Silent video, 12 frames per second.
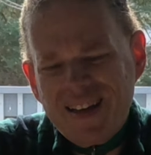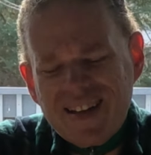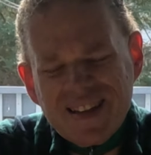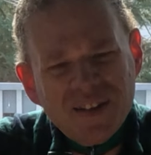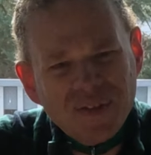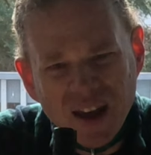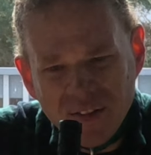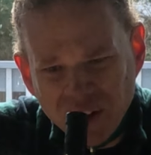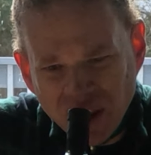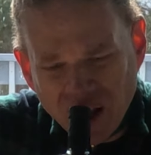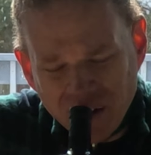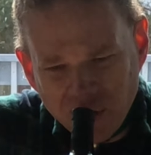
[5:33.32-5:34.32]
It doesn't even have a
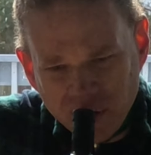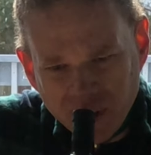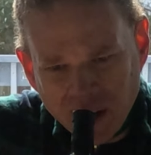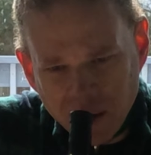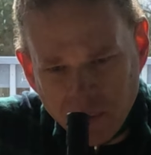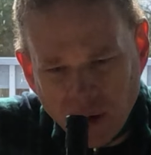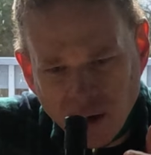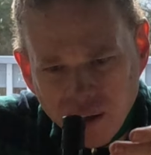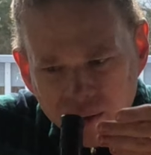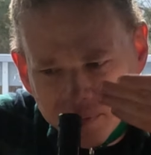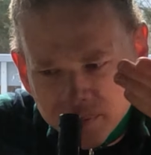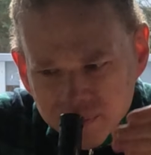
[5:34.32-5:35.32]
lot of odor out of the
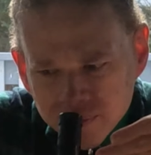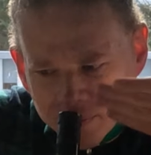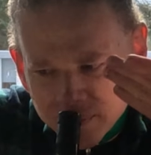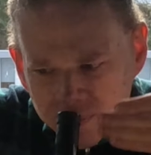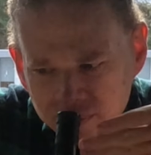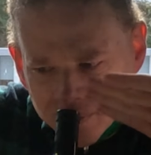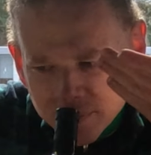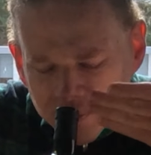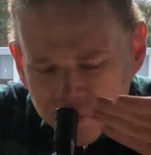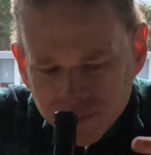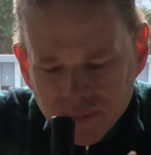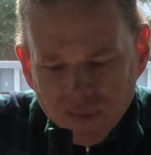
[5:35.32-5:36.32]
bottle,
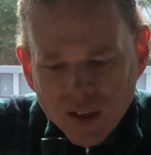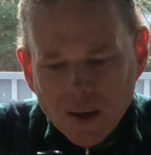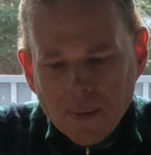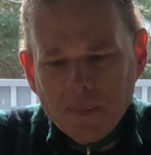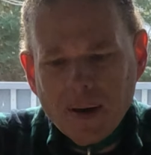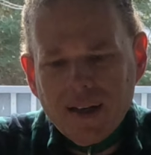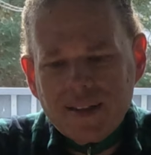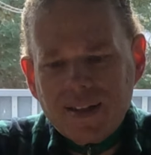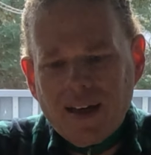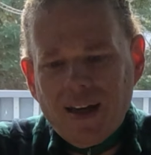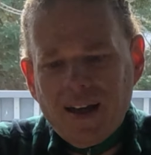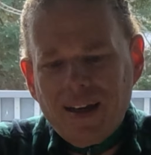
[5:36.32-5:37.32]
but
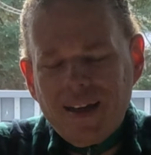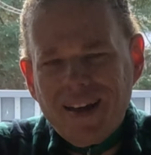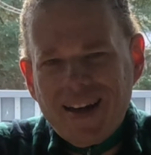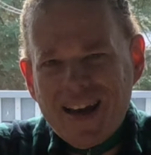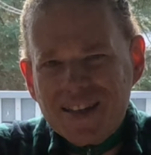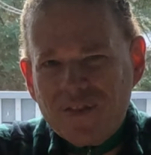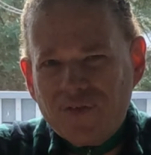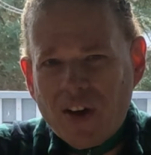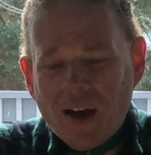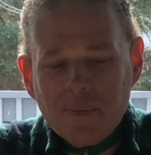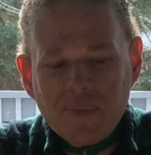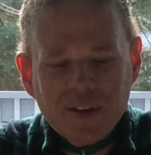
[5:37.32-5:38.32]
uh, it has a
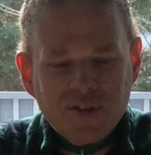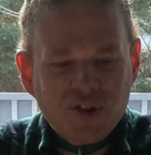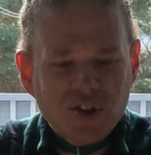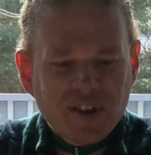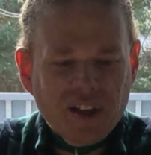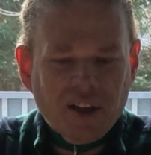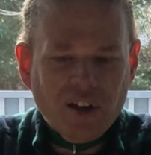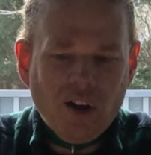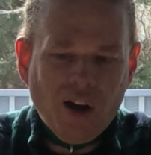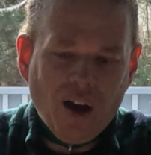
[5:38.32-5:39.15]
vibe that's just a little